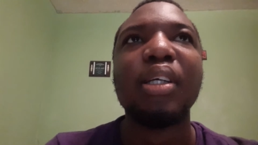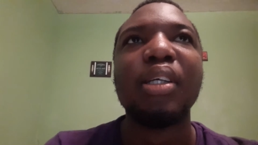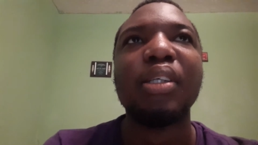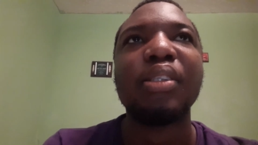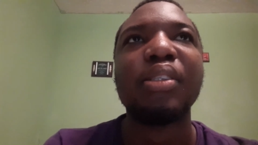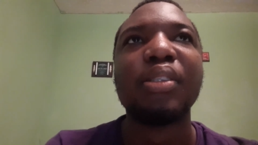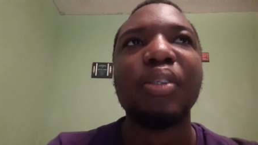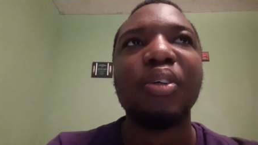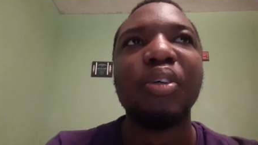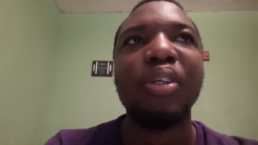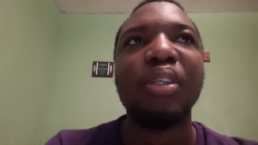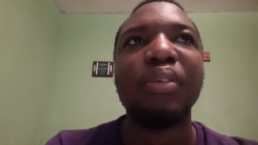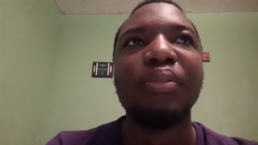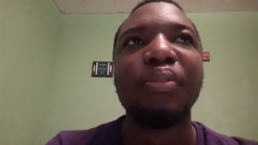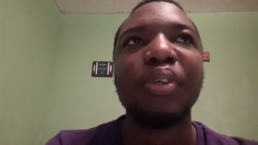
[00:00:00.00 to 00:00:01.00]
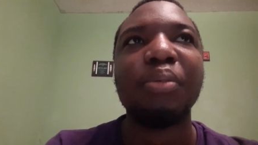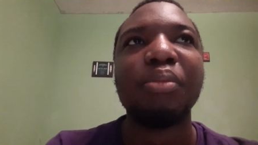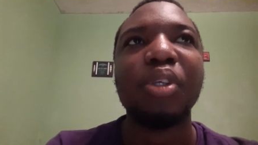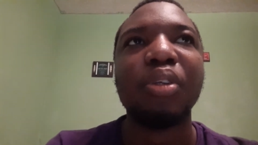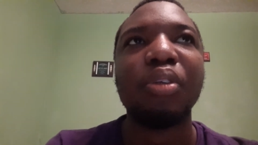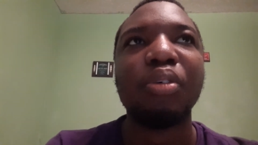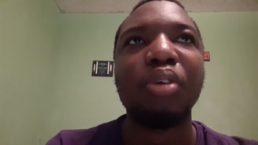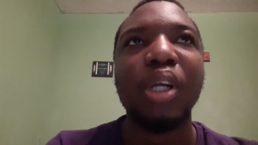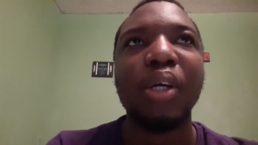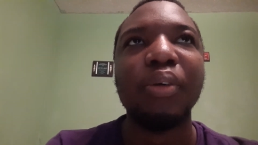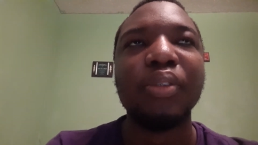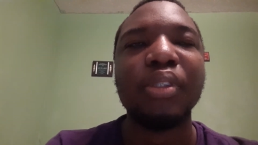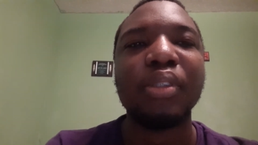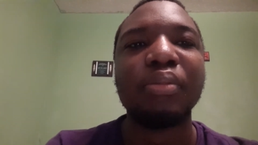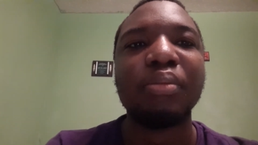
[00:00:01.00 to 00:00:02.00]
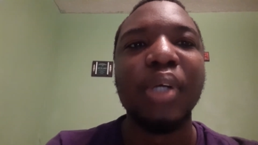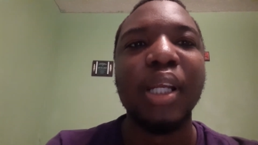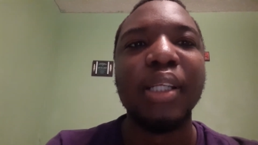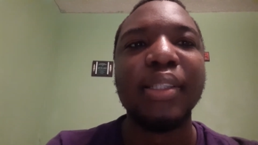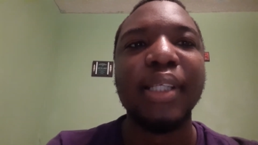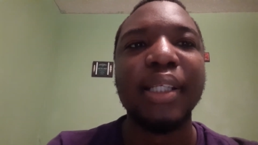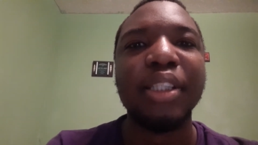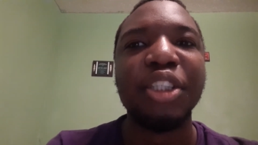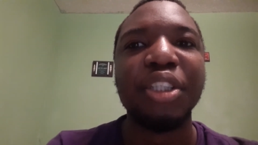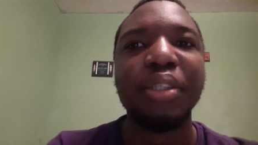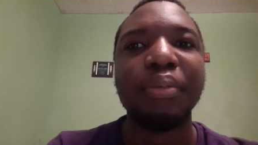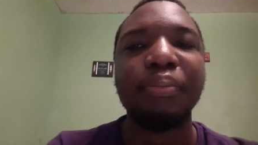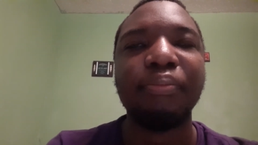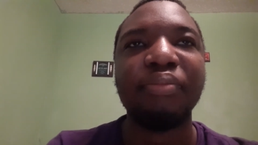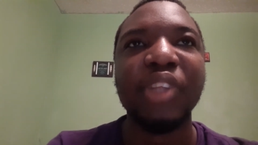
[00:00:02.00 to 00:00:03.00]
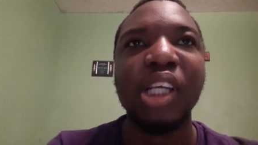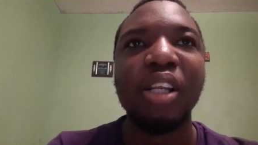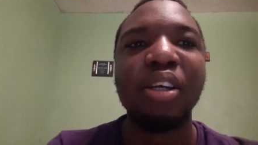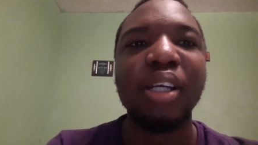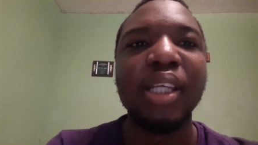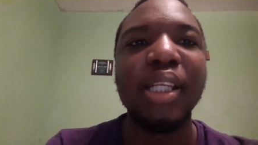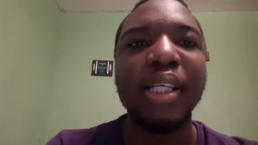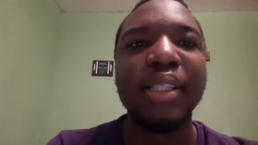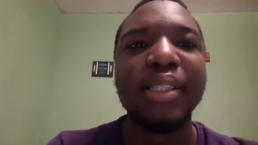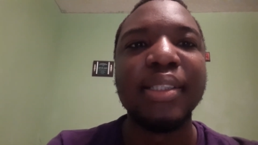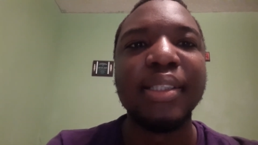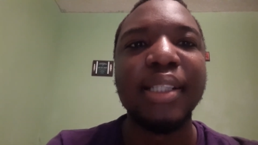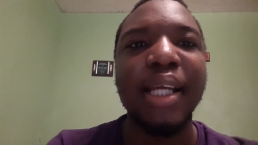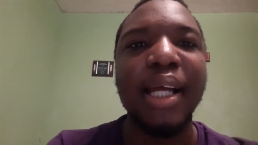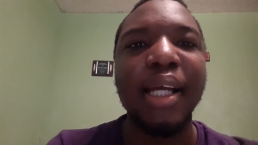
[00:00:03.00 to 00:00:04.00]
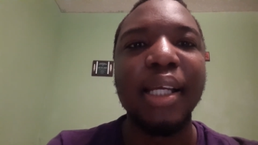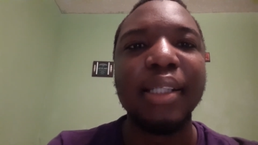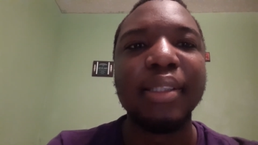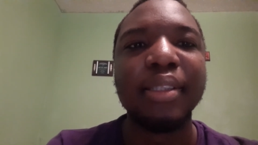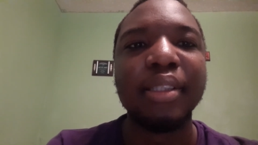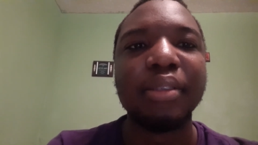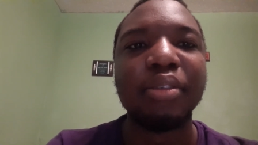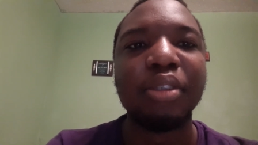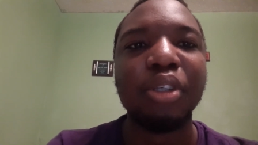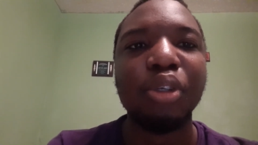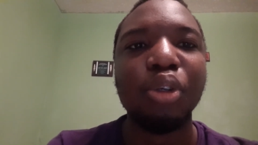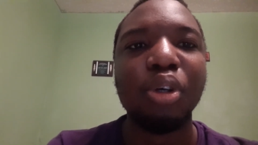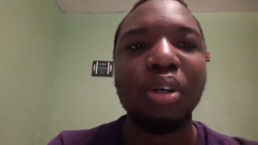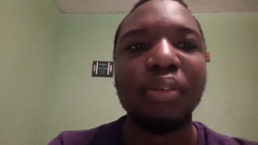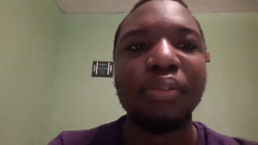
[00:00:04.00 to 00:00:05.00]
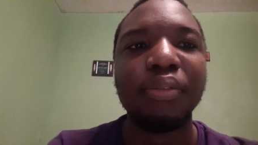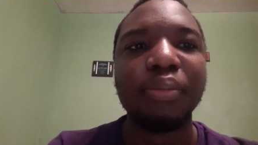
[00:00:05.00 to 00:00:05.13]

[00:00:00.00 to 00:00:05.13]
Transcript: sword firmly on the ground, at attention, looking at the skies to the north,